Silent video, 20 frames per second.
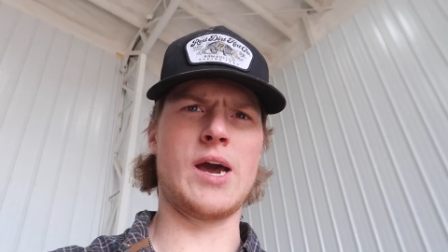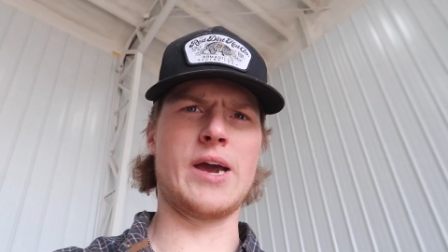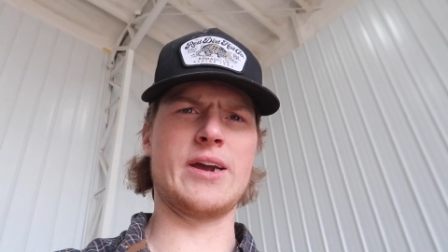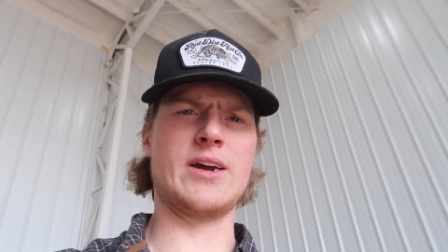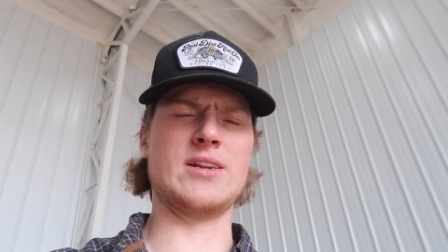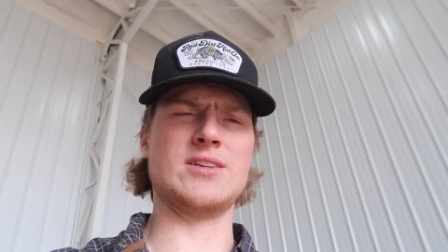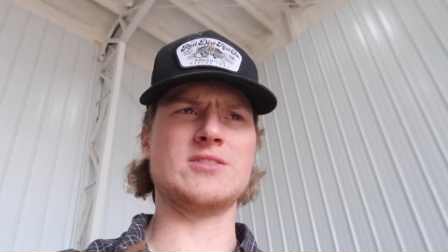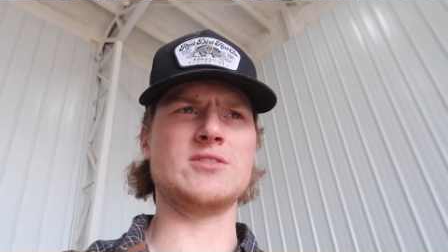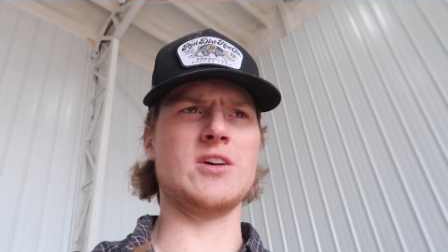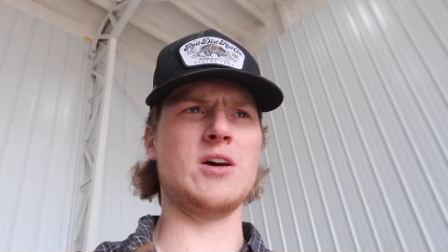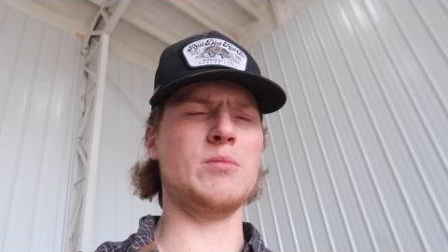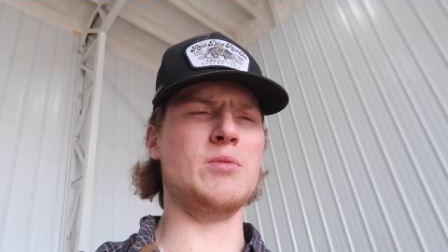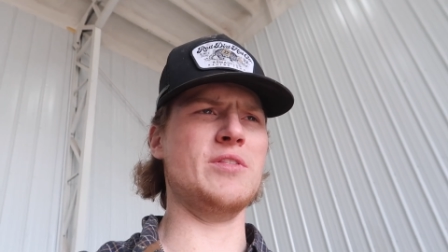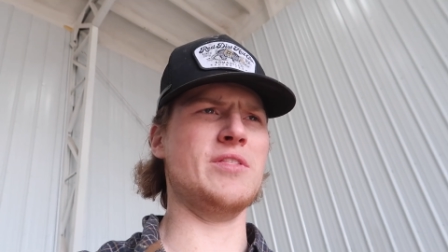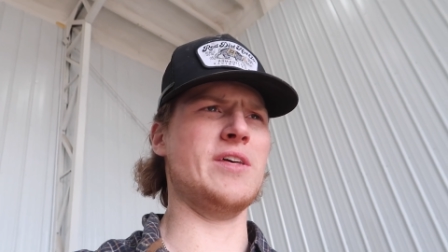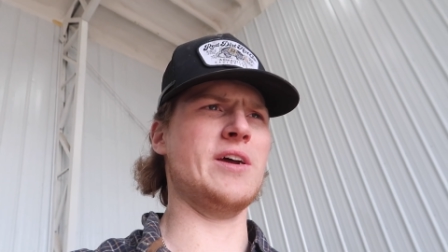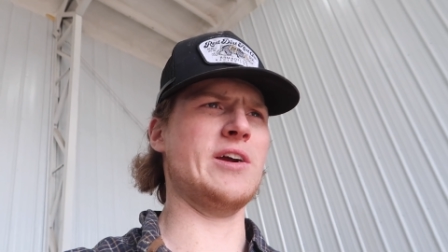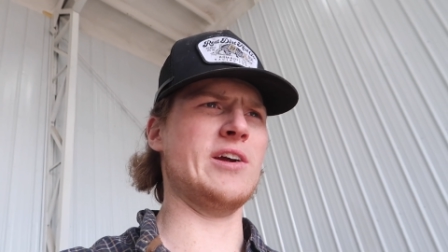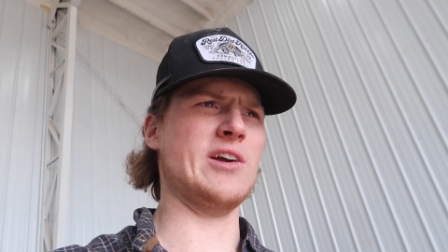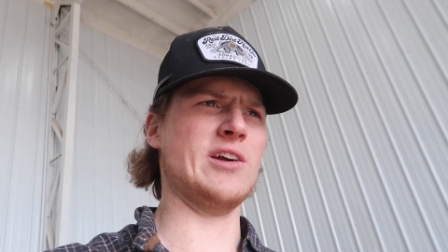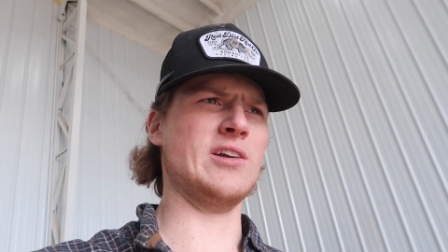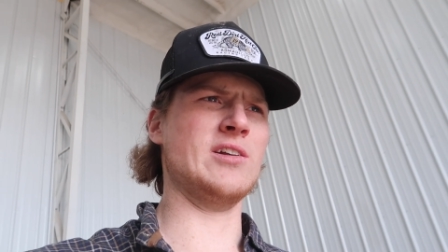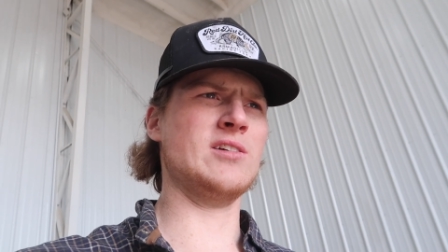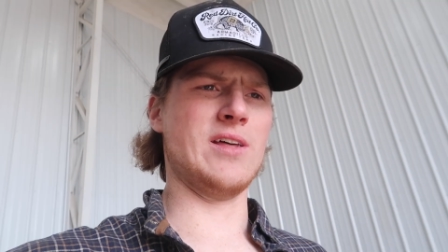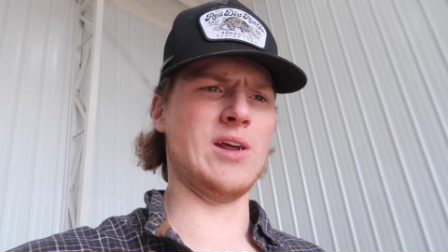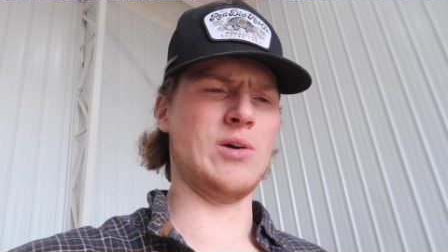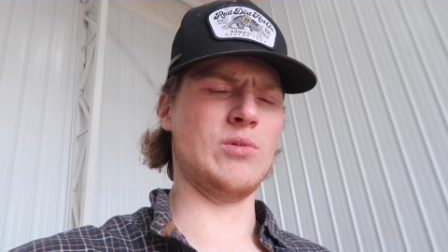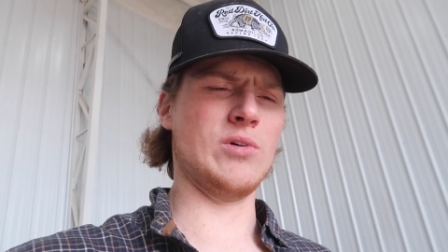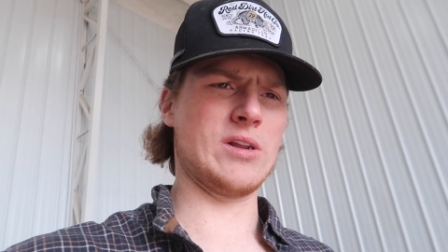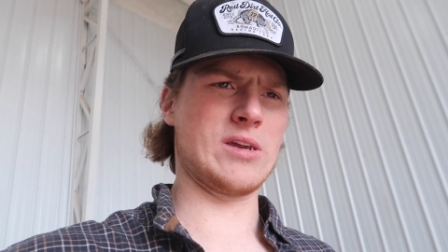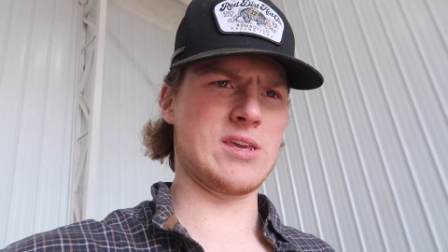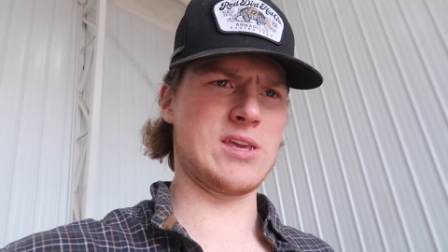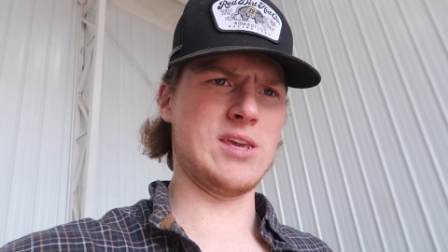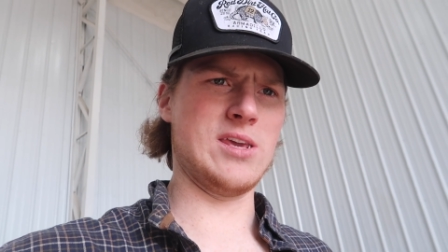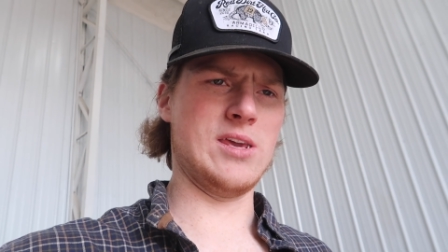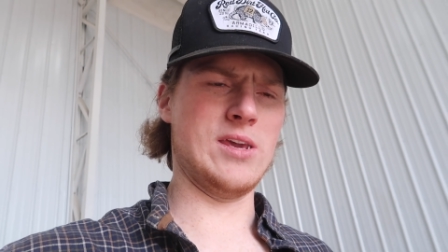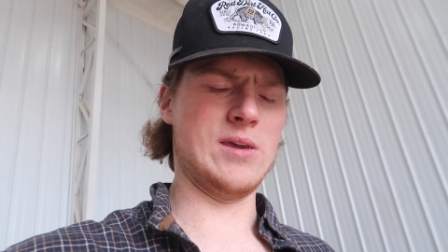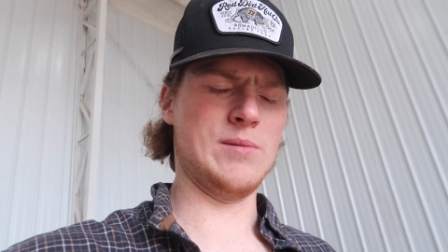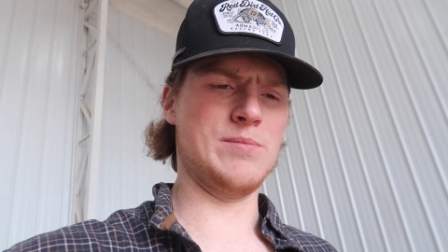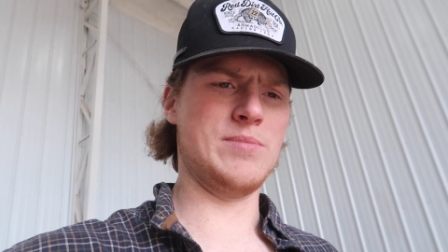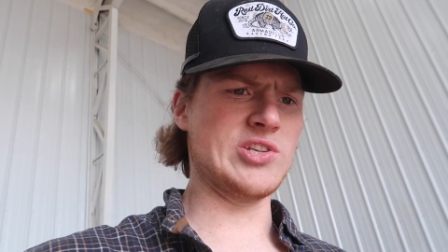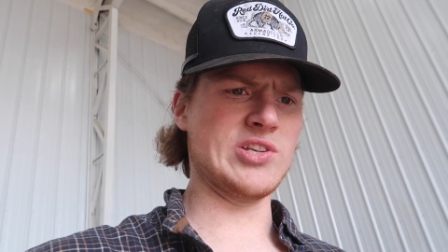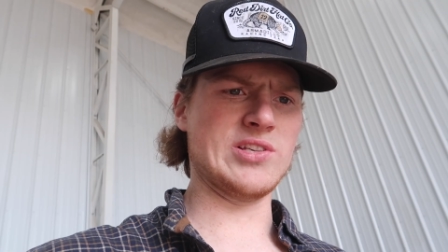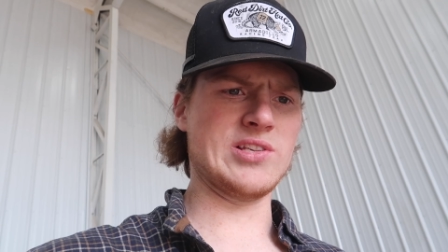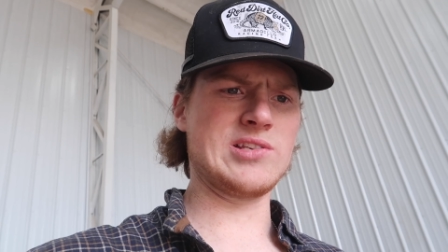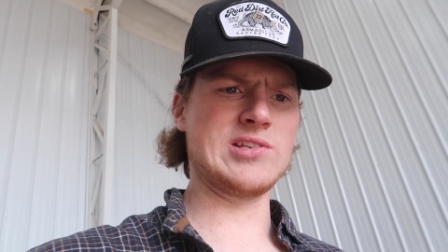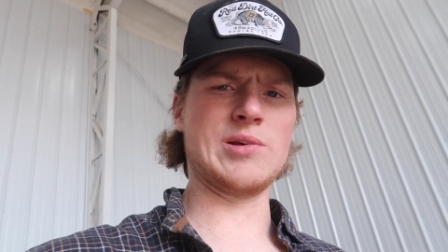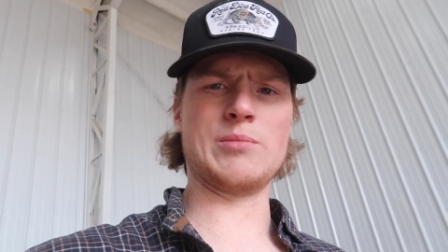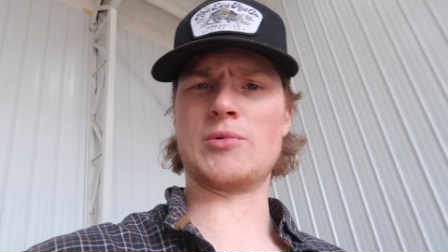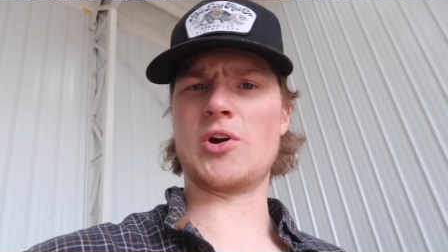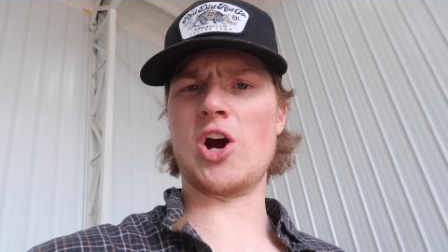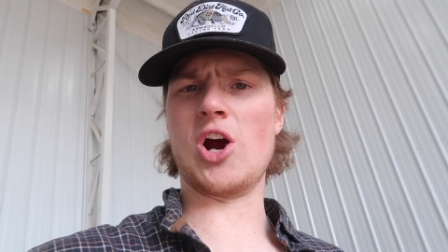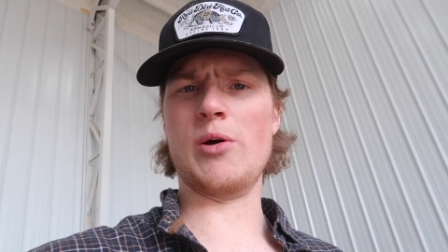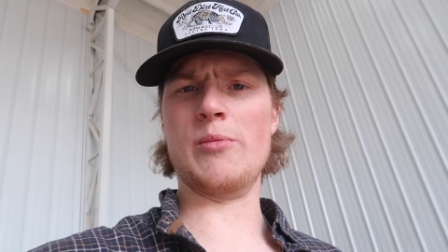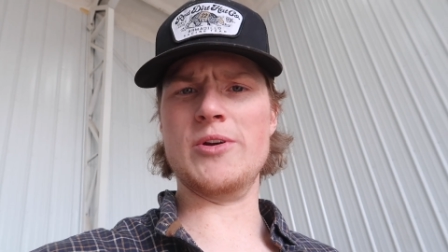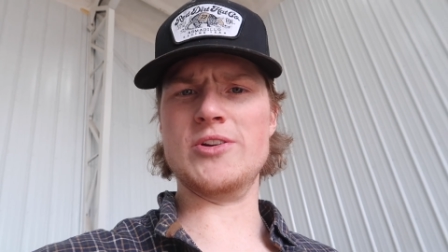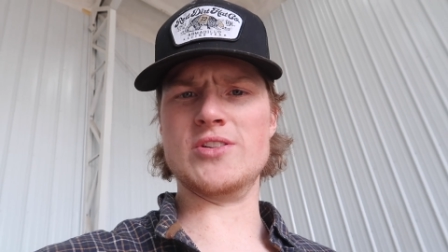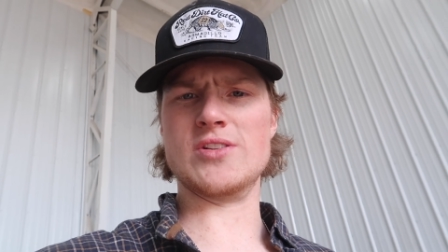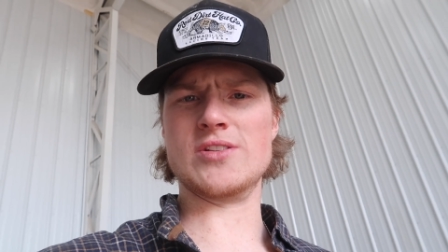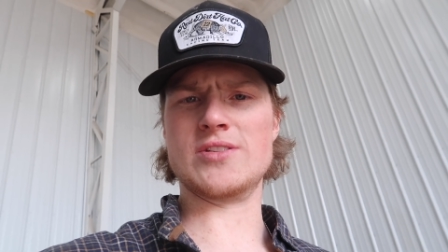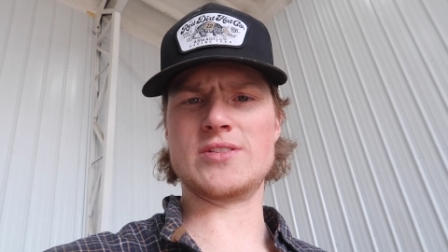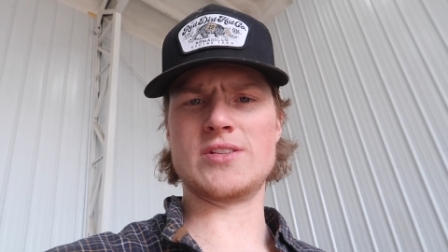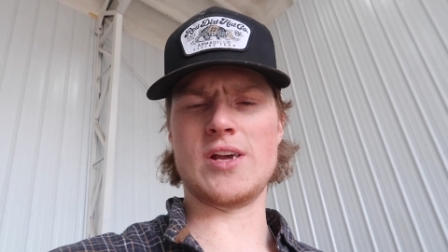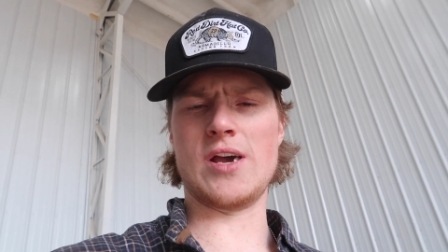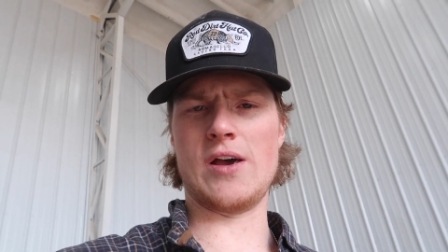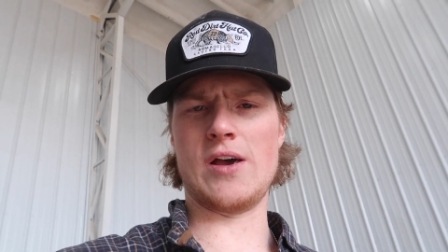I got a sub in there that I want to keep, just some garbage and stuff.